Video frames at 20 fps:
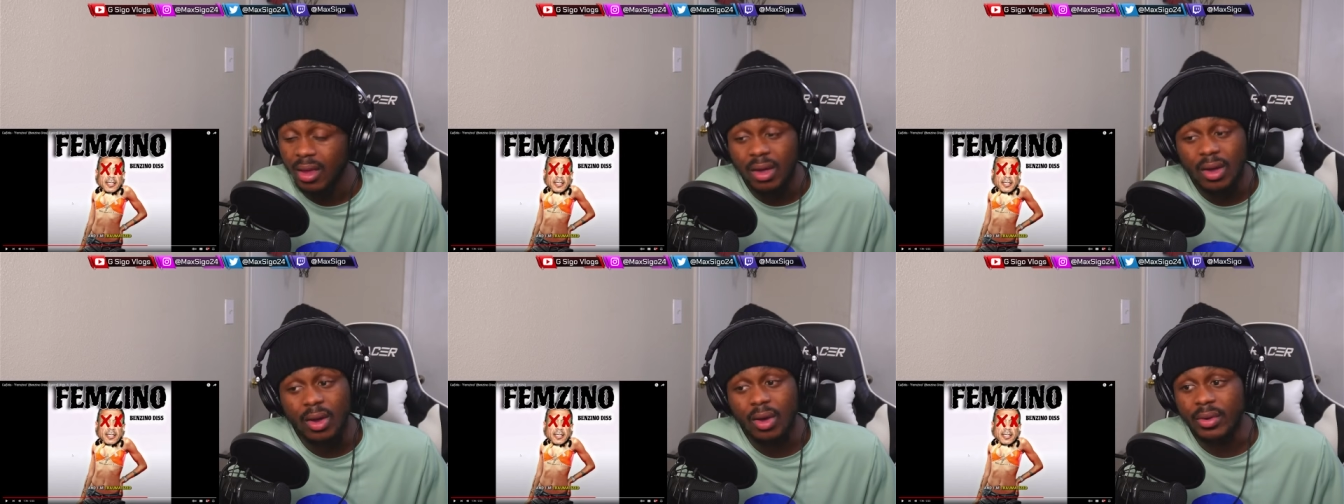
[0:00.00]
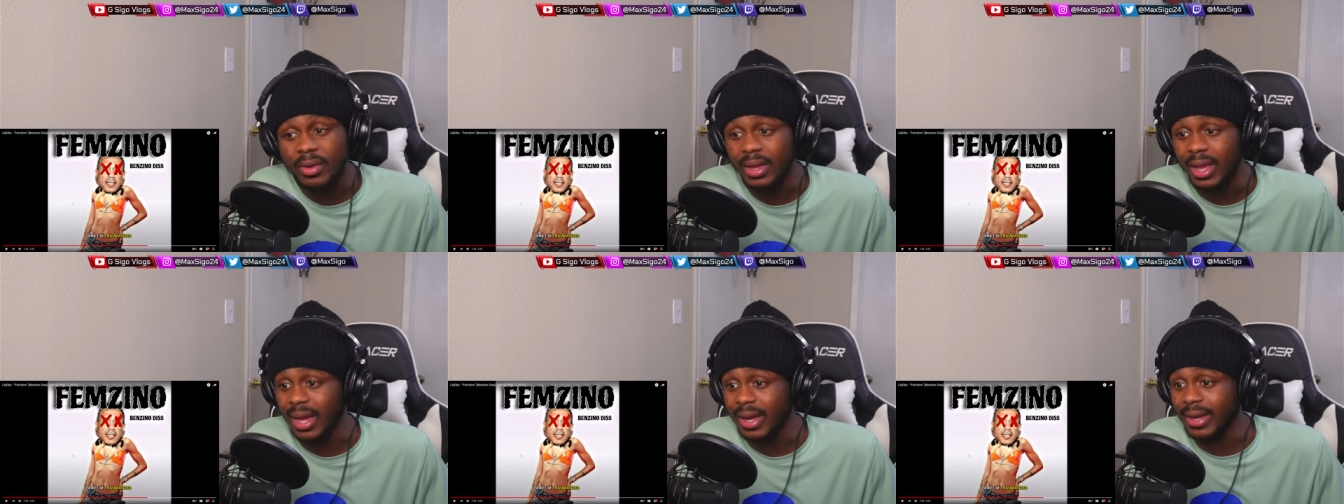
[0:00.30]
Oh,
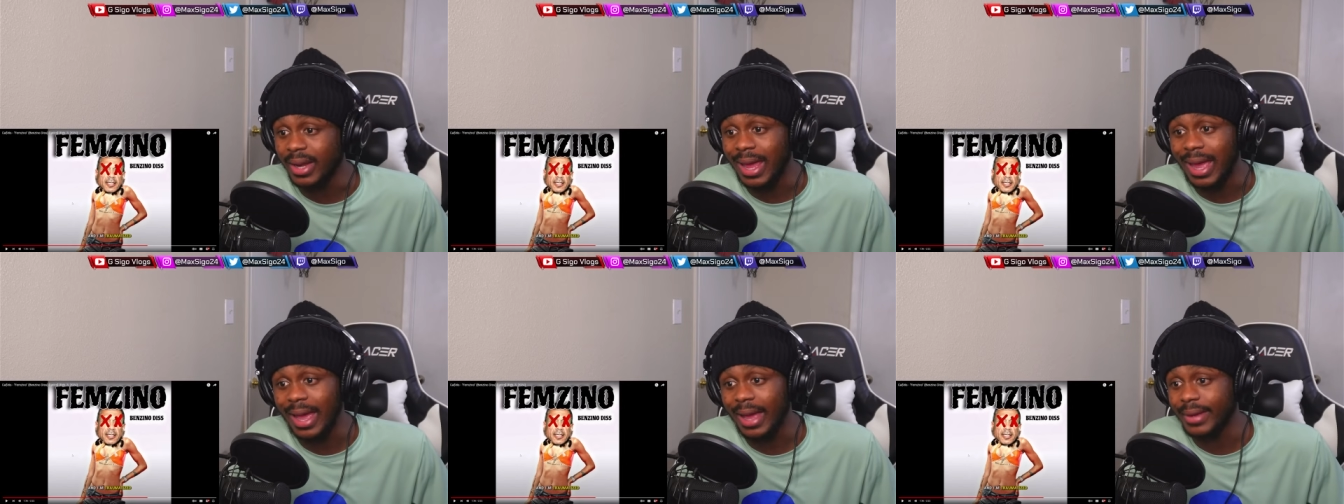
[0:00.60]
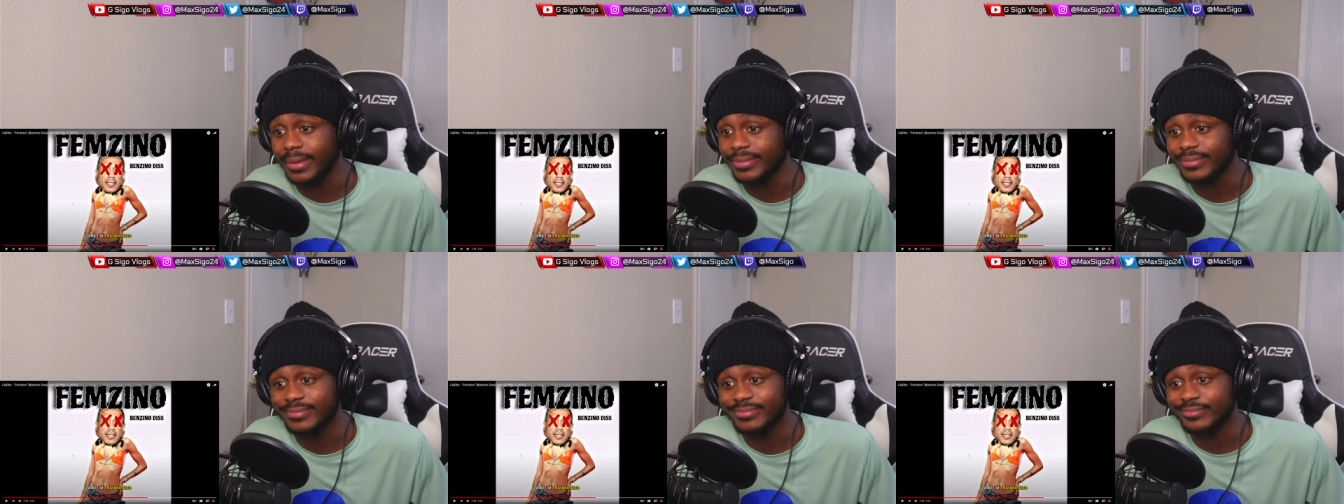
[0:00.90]
yeah, nah.
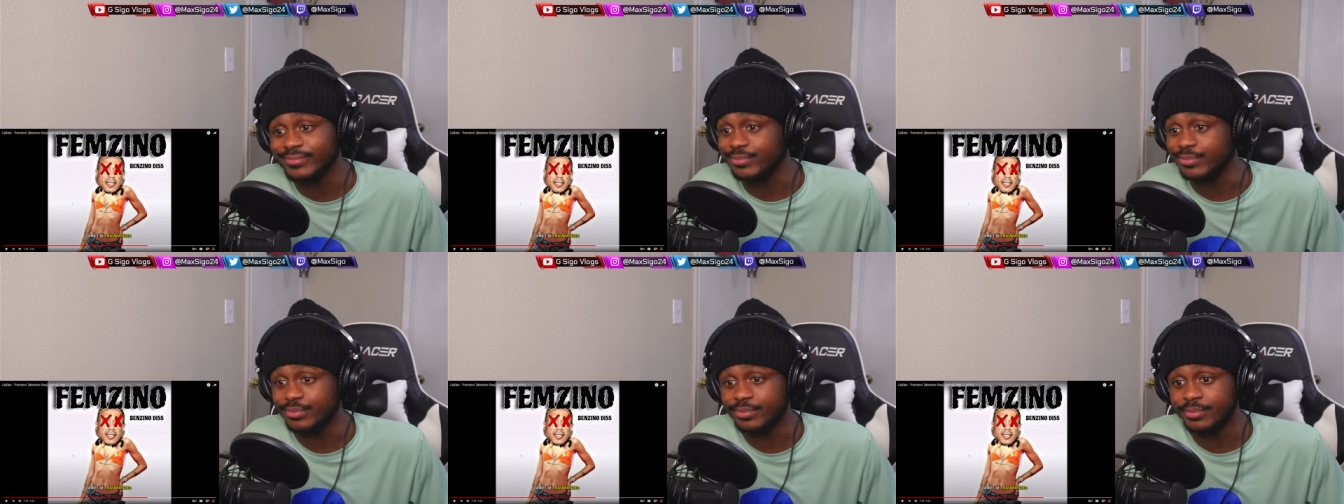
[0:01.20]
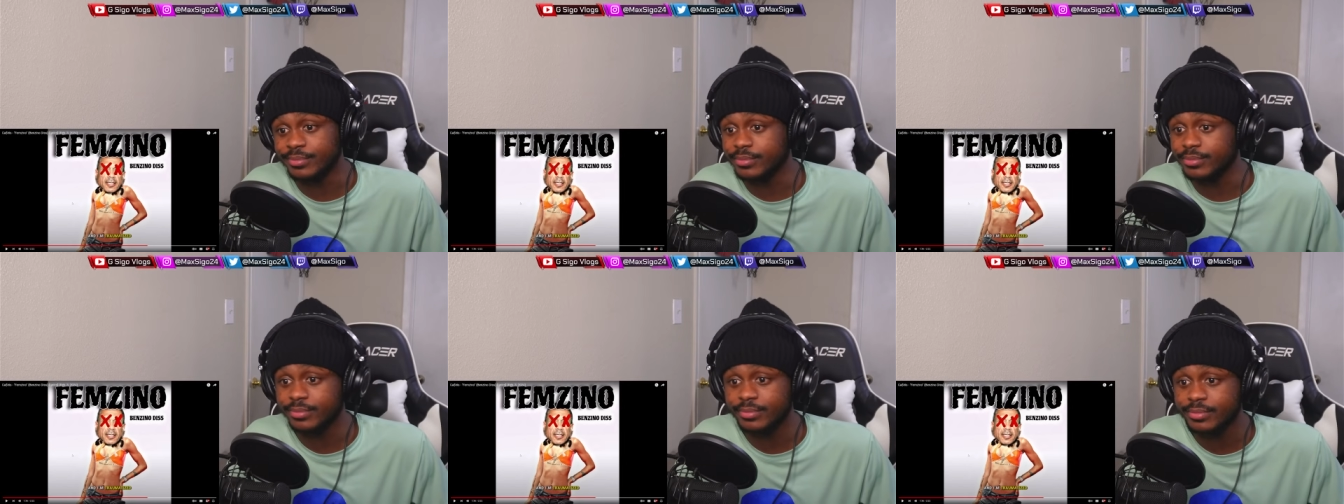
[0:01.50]

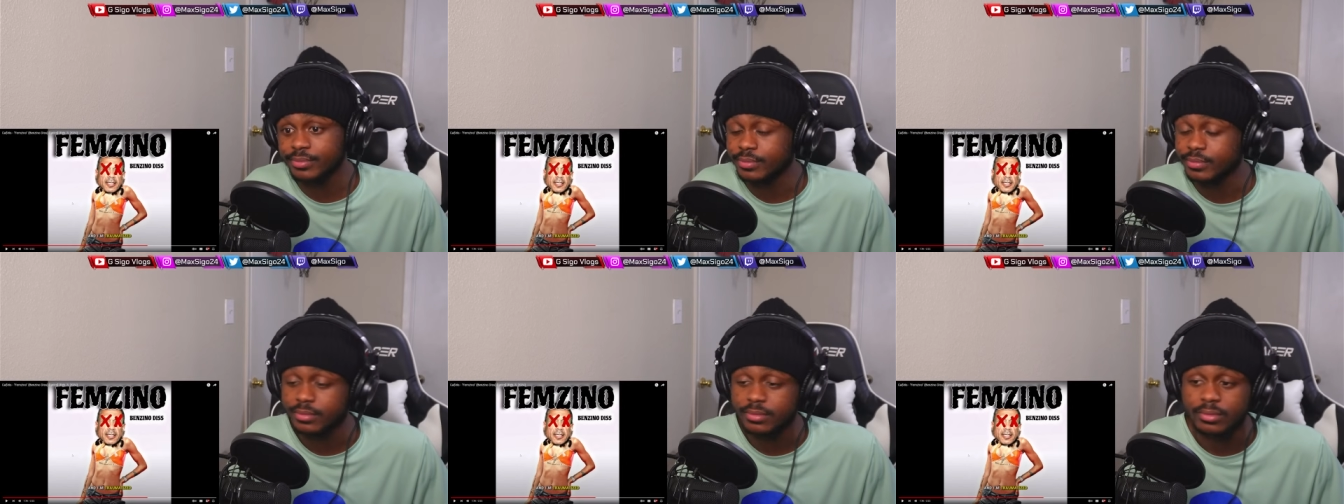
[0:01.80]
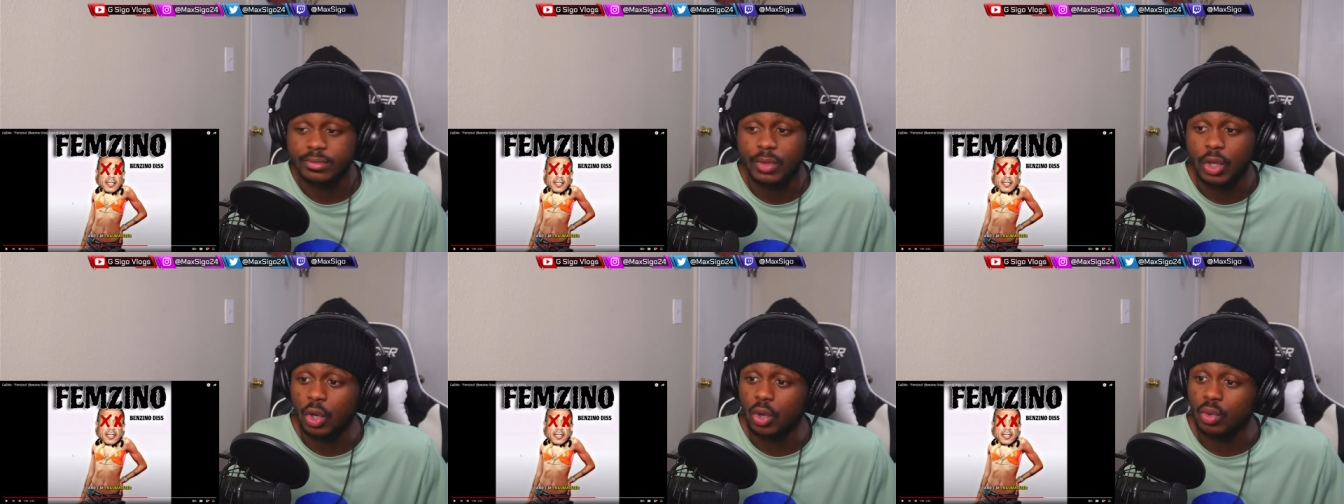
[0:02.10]
Mm-mm.
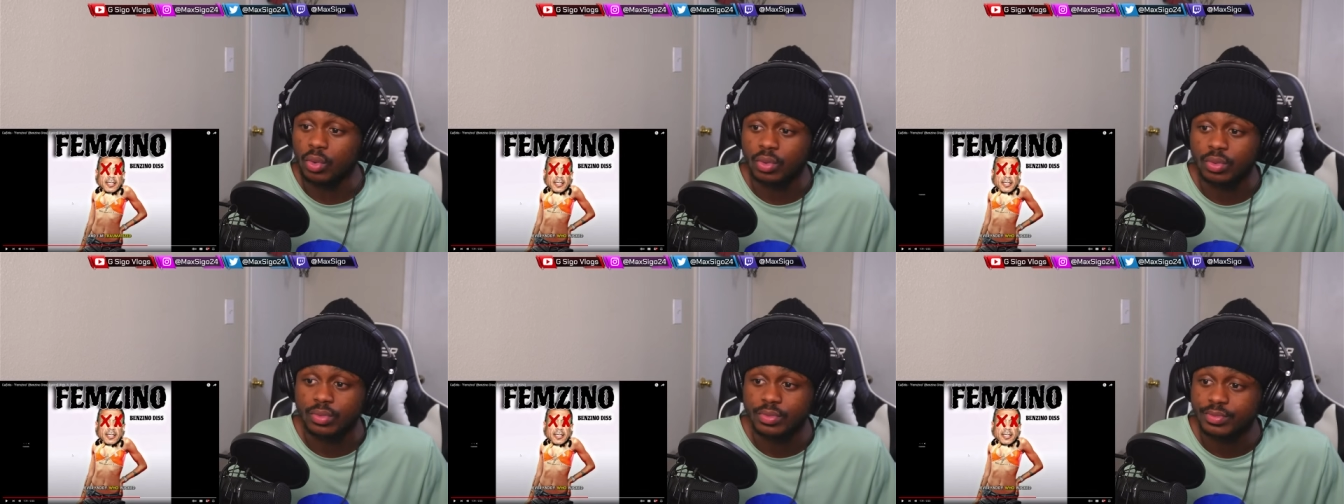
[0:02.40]
No.